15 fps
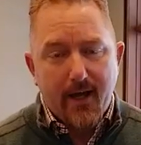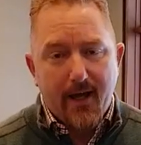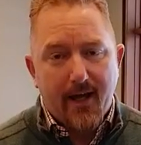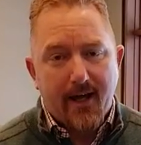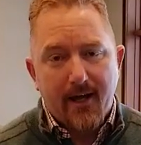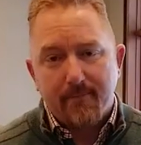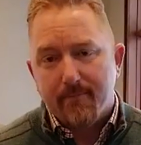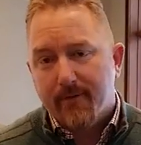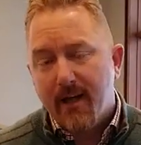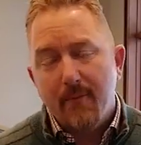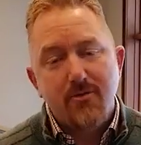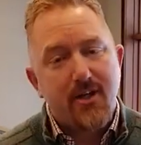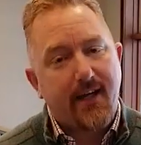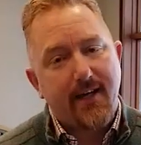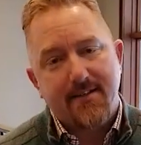Um, come
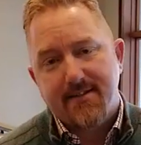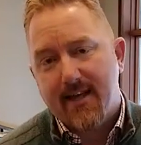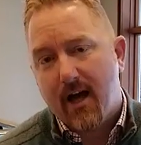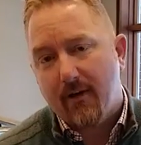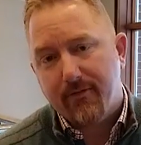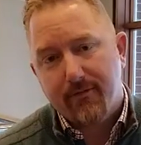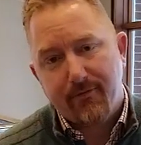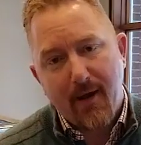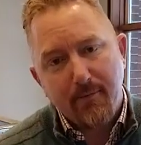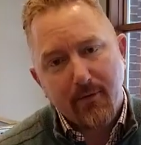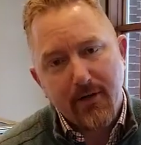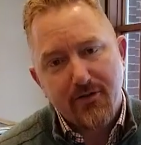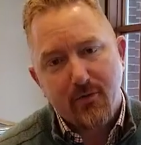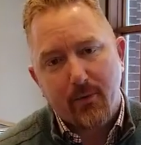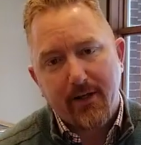check us out. February
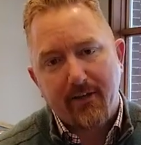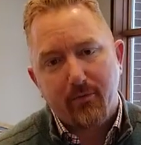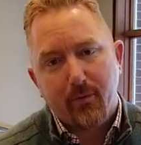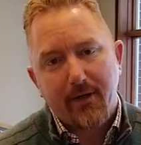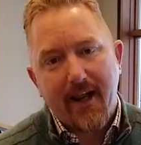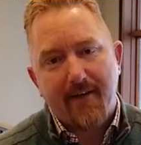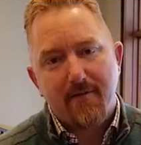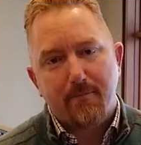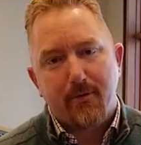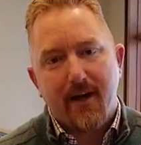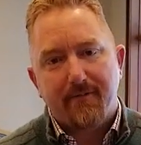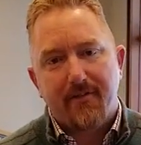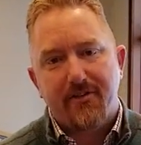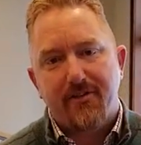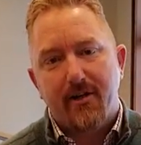20th, we're going to have a
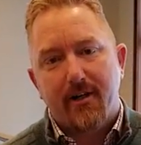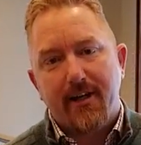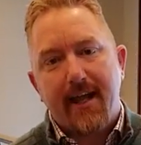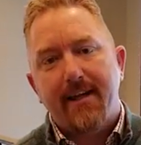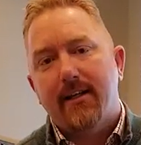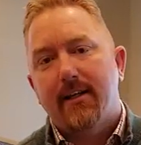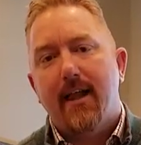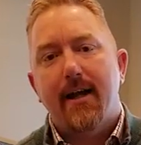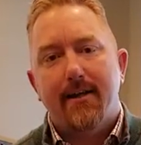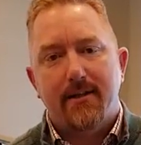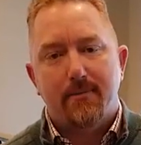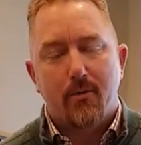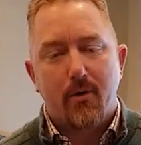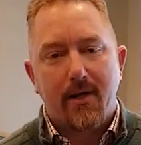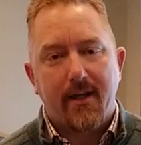breakfast here at 8 o'clock in the
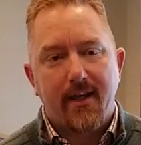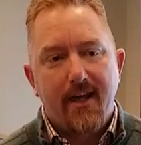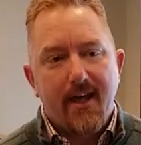morning.